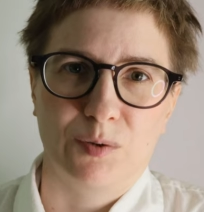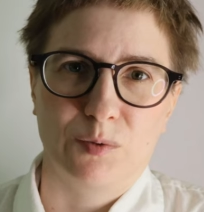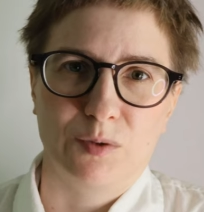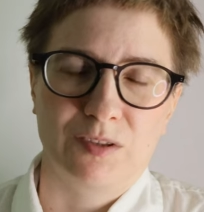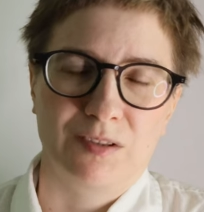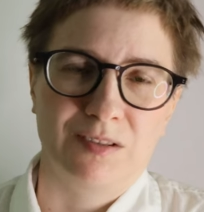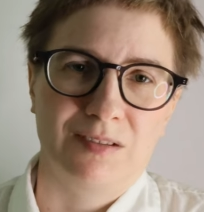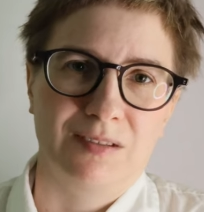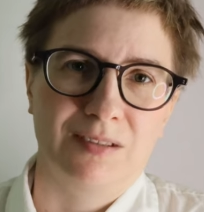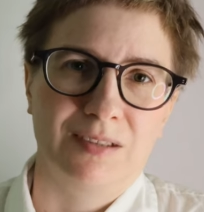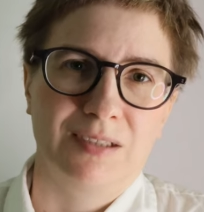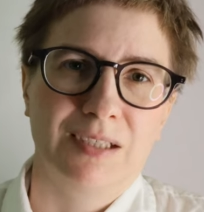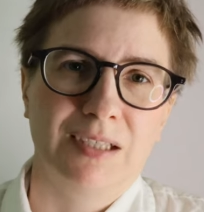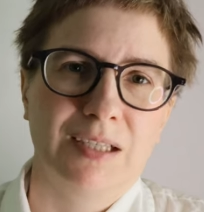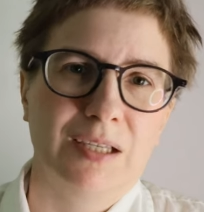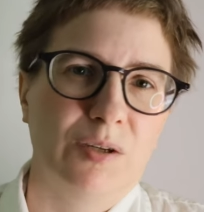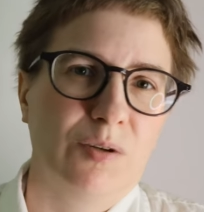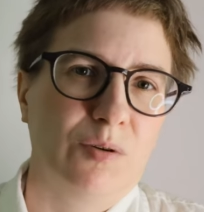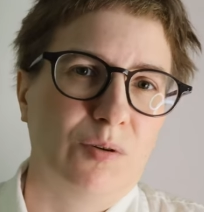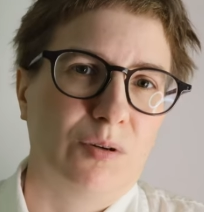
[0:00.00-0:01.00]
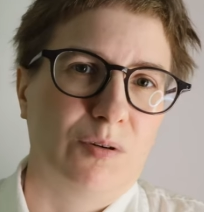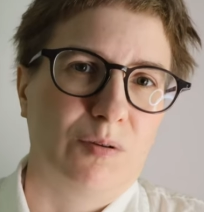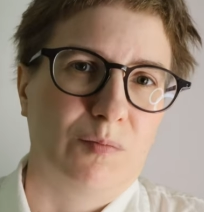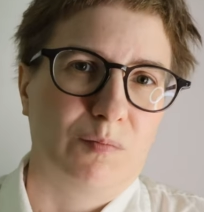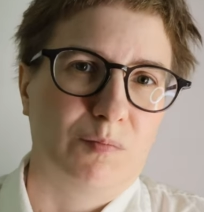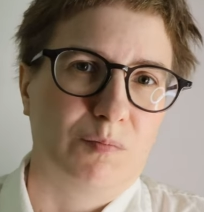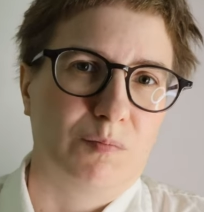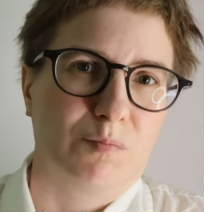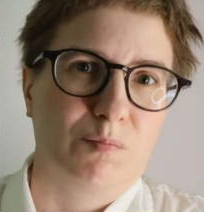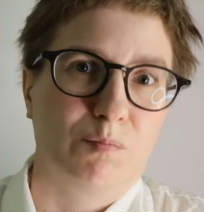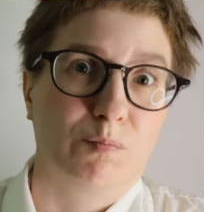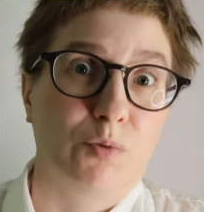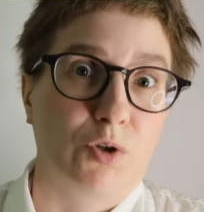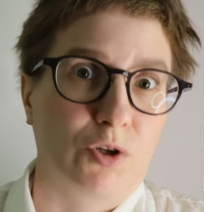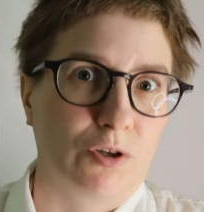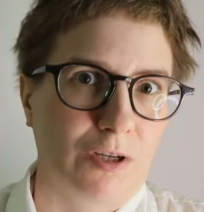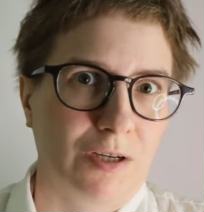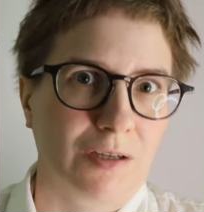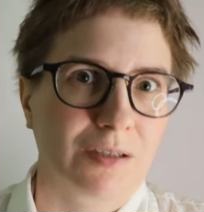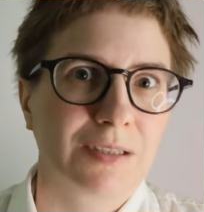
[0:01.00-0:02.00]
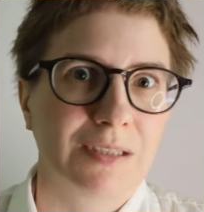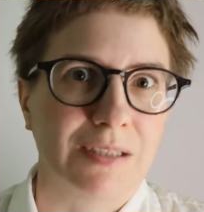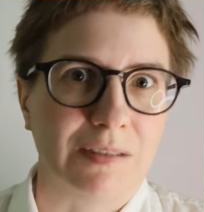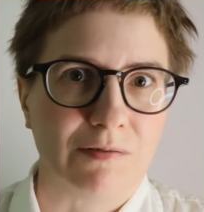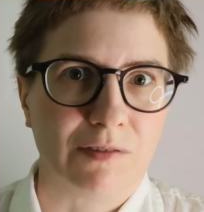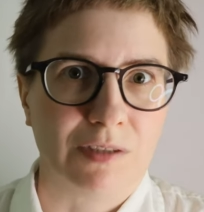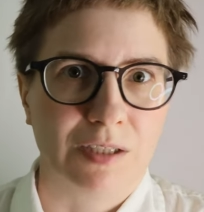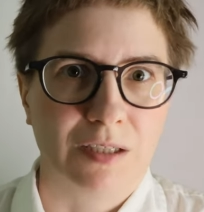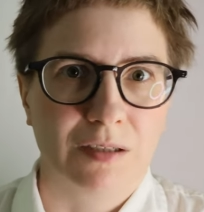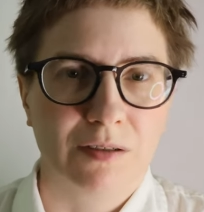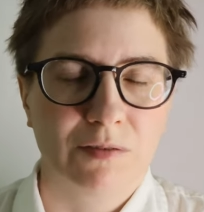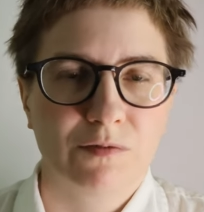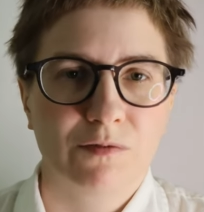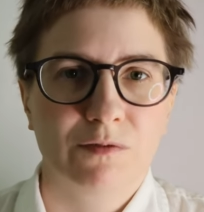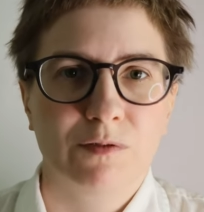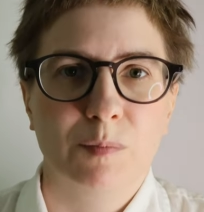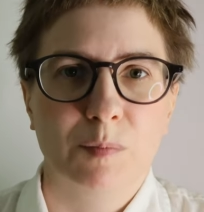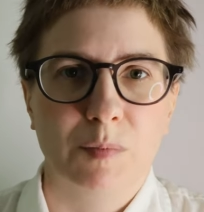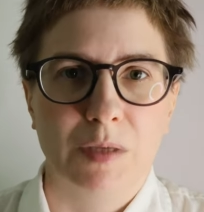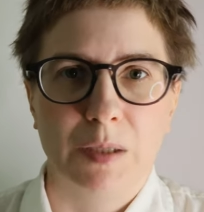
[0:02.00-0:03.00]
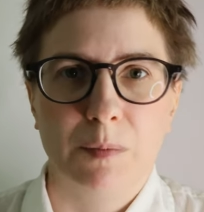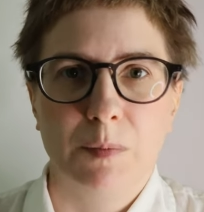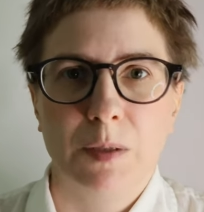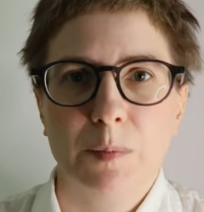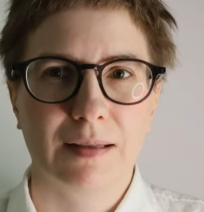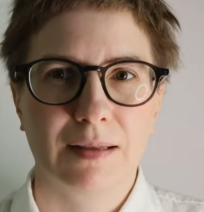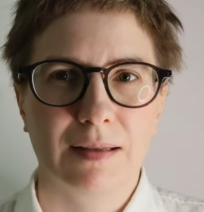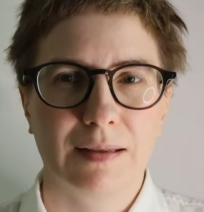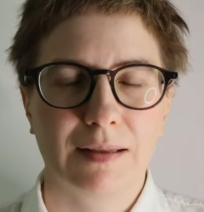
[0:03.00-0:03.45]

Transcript: wasn't productive enough maybe.